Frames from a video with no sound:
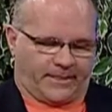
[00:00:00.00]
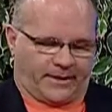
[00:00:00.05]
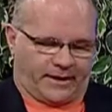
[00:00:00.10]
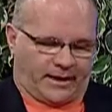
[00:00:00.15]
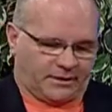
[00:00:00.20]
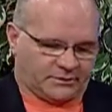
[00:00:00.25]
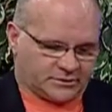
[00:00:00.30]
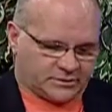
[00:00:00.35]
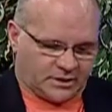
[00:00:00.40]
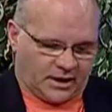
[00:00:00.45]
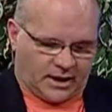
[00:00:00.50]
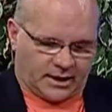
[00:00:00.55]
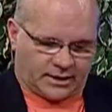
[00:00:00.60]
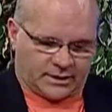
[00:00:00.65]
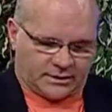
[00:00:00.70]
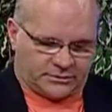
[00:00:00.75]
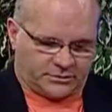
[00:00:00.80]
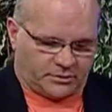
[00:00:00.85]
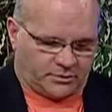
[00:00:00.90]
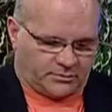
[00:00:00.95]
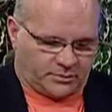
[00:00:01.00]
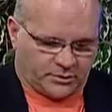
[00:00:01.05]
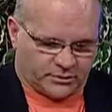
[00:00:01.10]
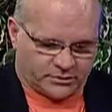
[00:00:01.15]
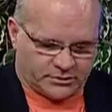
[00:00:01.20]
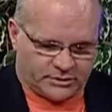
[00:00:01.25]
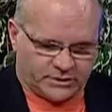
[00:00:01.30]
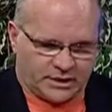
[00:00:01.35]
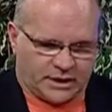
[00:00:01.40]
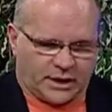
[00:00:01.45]
And I was talking to a
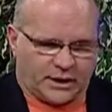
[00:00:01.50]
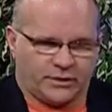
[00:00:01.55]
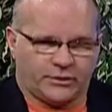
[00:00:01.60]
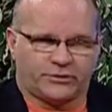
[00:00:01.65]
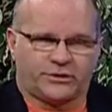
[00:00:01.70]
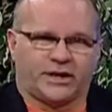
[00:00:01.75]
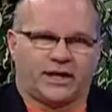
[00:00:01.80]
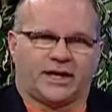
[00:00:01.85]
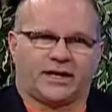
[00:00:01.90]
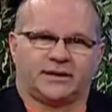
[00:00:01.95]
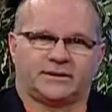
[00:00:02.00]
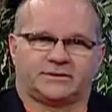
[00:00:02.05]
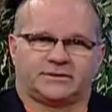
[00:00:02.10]
person the other day